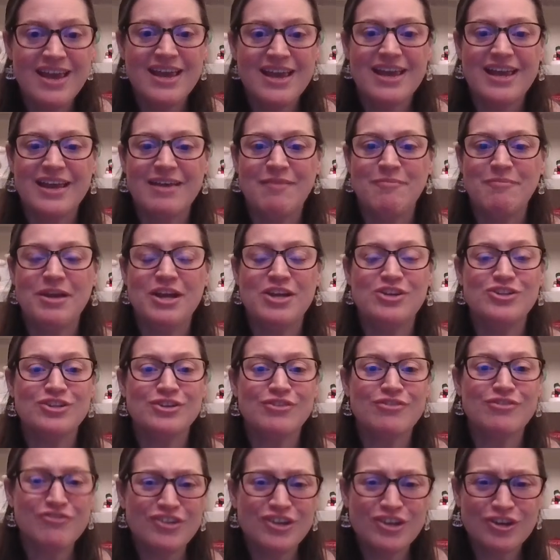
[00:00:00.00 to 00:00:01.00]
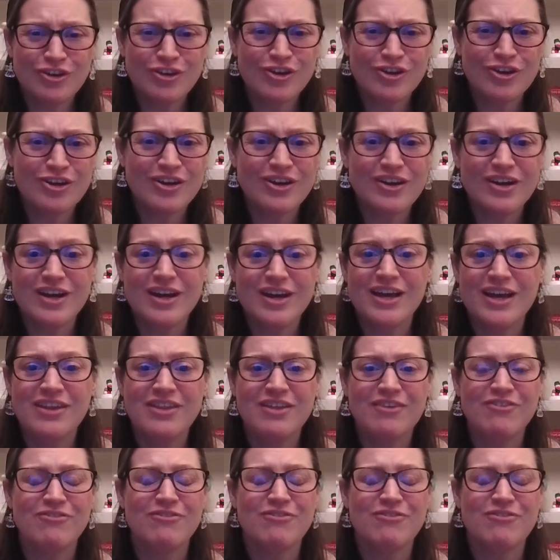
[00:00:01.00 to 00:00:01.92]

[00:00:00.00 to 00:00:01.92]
It made you feel good.